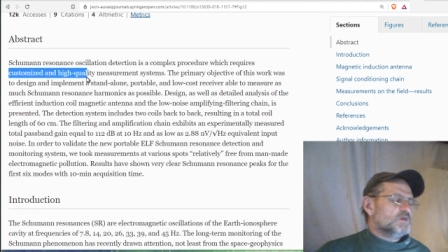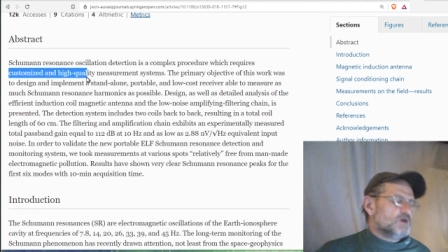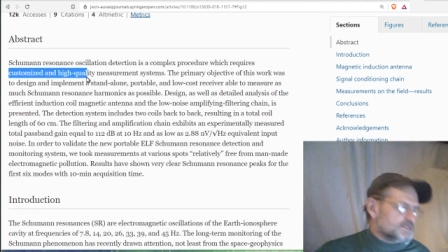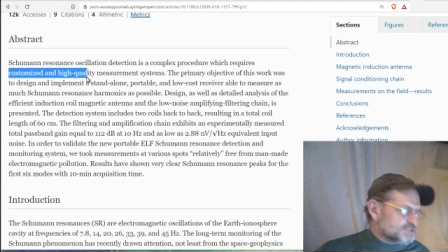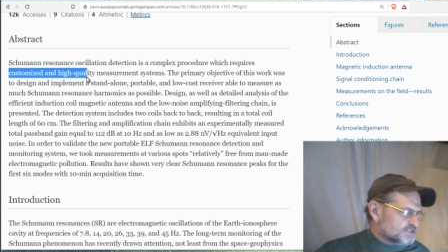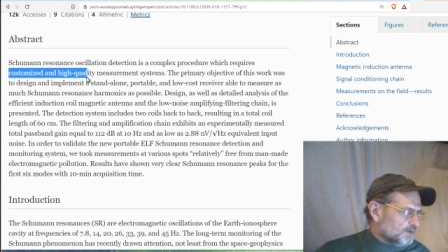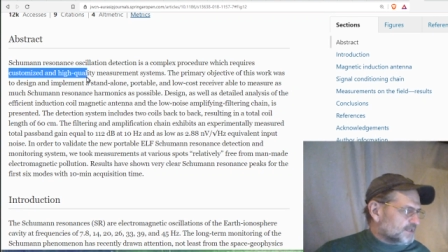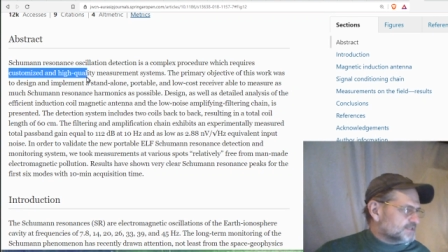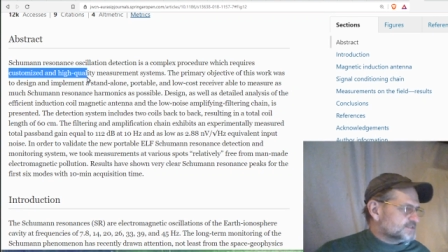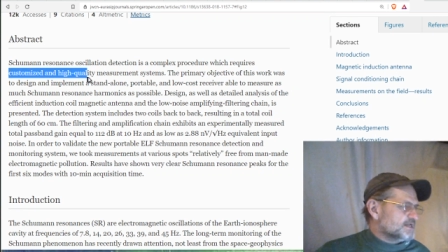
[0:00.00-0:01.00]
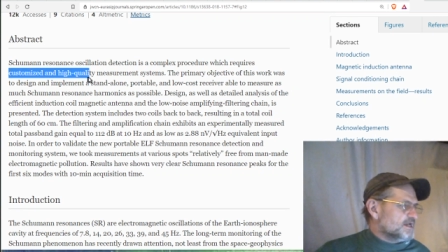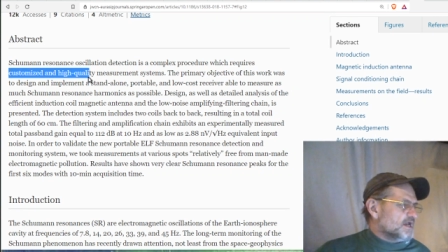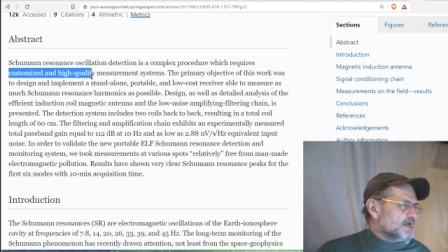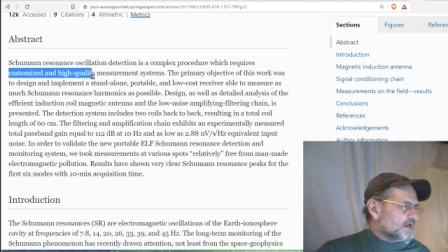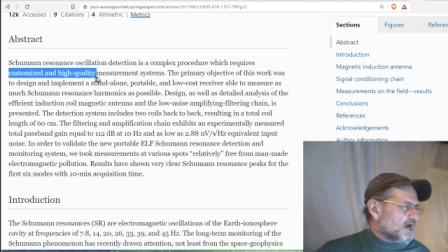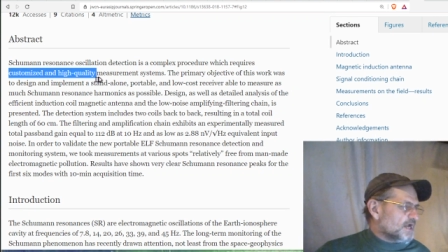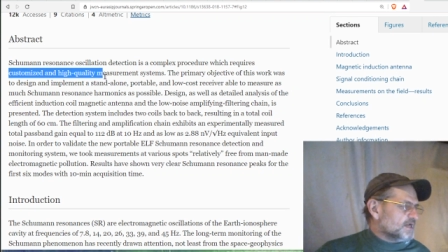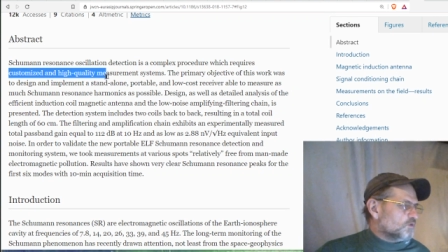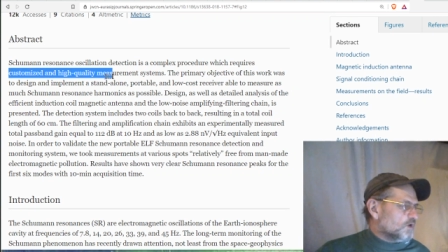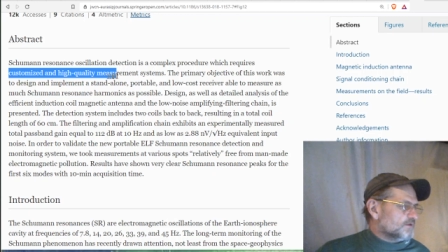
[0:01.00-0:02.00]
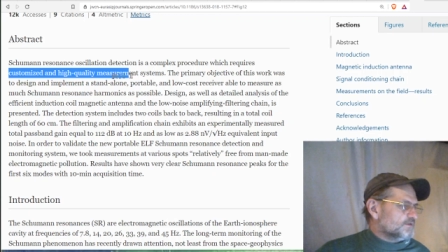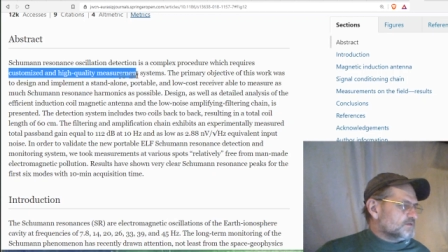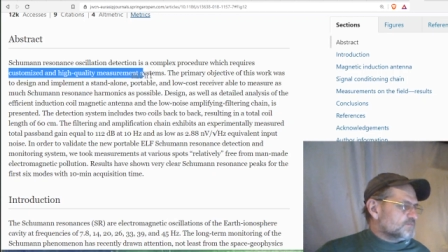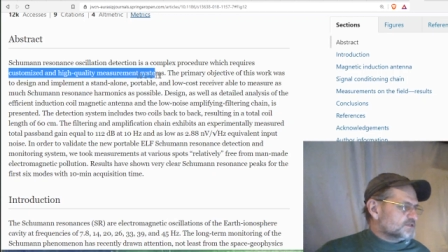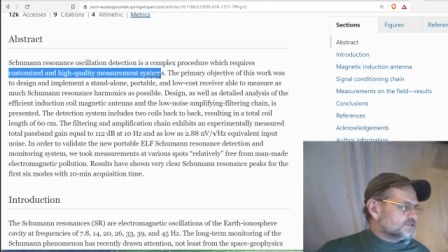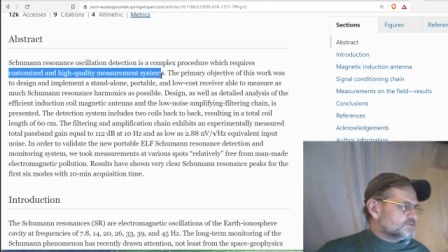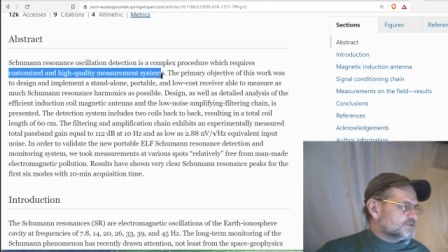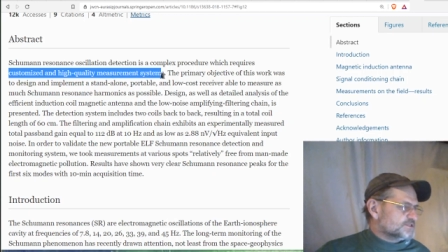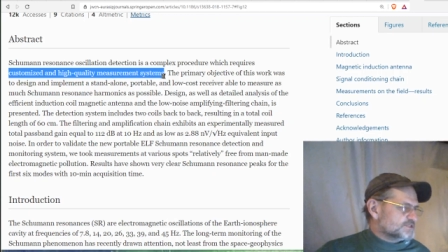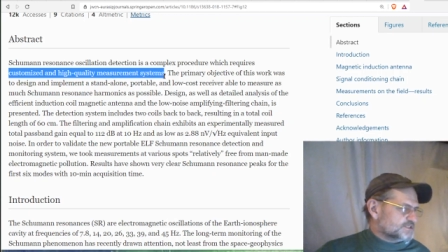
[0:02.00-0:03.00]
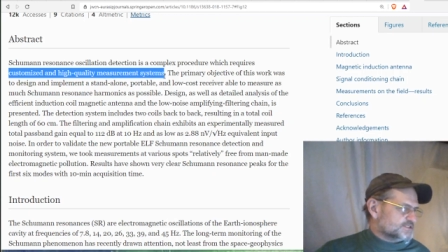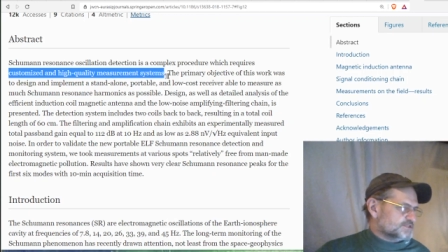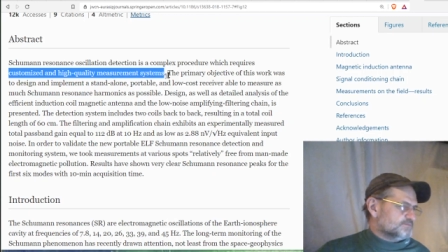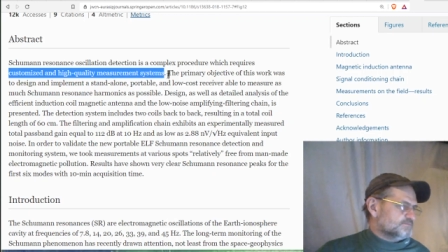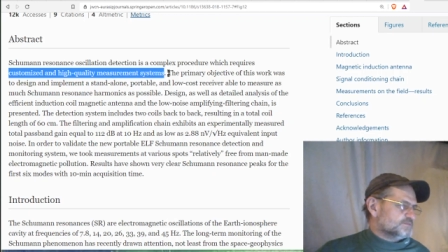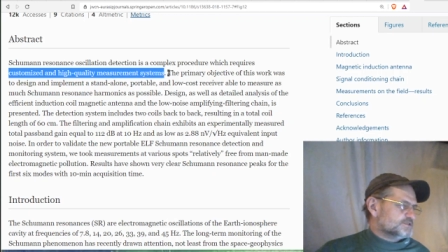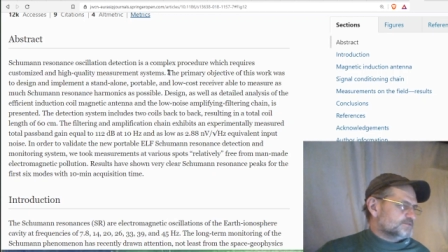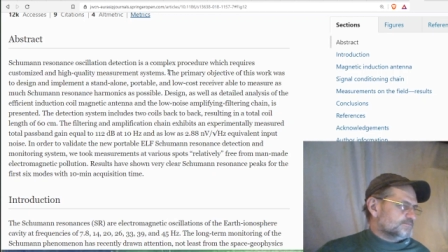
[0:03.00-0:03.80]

customized and high quality measurement systems.